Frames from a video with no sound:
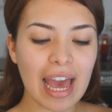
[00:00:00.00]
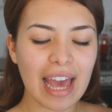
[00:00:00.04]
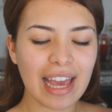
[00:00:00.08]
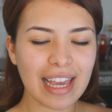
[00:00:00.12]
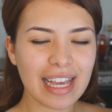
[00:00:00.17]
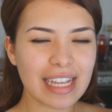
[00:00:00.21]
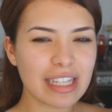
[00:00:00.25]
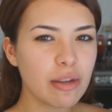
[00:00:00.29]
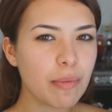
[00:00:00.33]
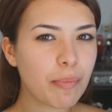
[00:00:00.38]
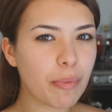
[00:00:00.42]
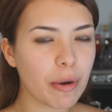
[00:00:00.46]

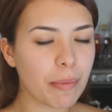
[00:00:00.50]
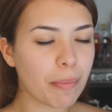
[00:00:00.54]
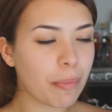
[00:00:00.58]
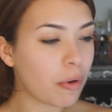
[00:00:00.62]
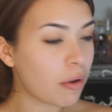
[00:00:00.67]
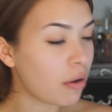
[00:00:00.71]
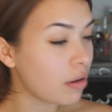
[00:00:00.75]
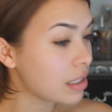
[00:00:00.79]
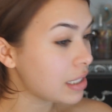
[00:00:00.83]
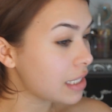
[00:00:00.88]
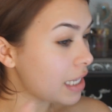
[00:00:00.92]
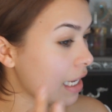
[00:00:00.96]
I guess a
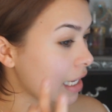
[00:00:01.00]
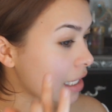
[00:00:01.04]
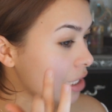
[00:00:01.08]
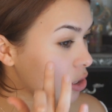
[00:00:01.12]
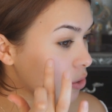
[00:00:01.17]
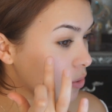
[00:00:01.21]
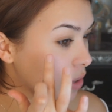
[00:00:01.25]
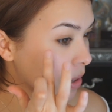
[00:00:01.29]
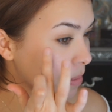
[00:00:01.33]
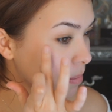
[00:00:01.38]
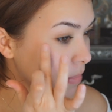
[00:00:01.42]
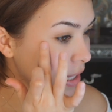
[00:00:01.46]
purple
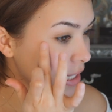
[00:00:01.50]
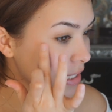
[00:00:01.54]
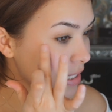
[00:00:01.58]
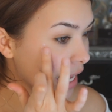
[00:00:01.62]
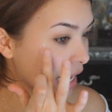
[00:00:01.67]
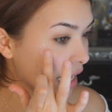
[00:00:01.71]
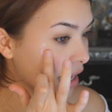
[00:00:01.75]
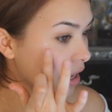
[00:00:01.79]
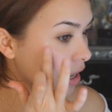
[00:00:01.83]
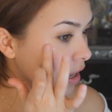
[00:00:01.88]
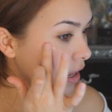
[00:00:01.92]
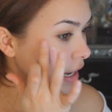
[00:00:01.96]
tint to it makes
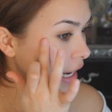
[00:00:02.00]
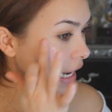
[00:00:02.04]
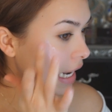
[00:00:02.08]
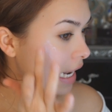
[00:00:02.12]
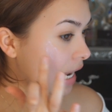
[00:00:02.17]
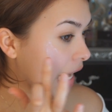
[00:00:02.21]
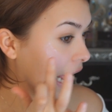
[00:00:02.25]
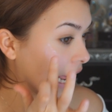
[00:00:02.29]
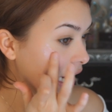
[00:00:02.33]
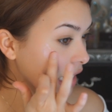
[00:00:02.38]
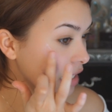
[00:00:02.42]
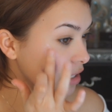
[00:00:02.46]
like a
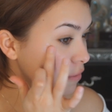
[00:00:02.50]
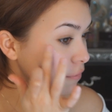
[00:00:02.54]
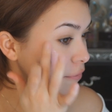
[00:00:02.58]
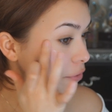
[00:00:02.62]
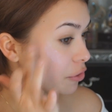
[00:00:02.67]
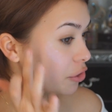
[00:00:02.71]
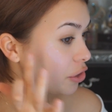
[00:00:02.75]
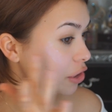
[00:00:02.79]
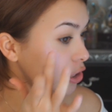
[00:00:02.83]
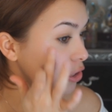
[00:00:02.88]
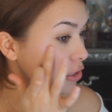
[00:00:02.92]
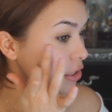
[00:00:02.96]
light
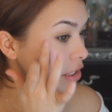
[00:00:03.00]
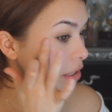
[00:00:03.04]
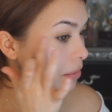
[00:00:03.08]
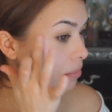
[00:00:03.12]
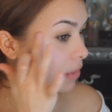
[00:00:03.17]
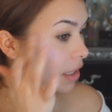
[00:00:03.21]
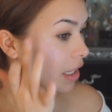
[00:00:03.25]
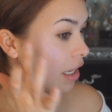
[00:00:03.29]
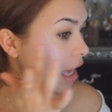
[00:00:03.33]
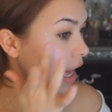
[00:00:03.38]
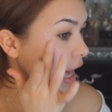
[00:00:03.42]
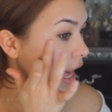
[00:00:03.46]
diffusion or
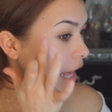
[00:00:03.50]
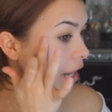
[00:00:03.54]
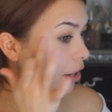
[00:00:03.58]
something.